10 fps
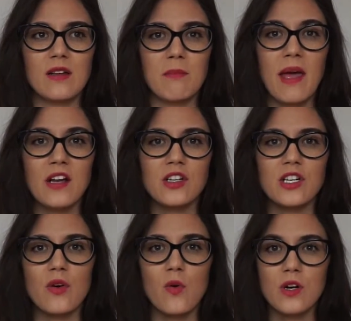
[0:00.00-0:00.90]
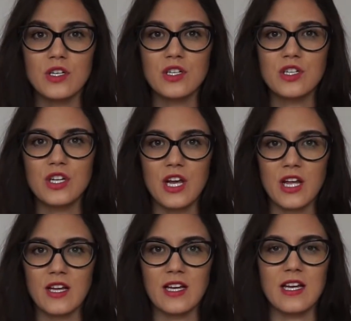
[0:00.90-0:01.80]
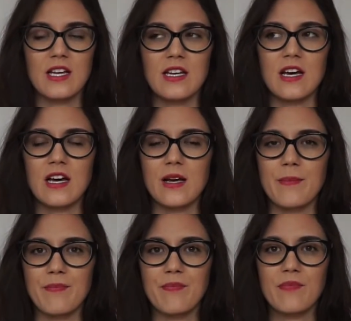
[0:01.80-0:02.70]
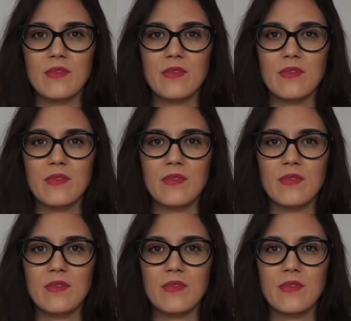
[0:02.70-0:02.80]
mandarin orange chicken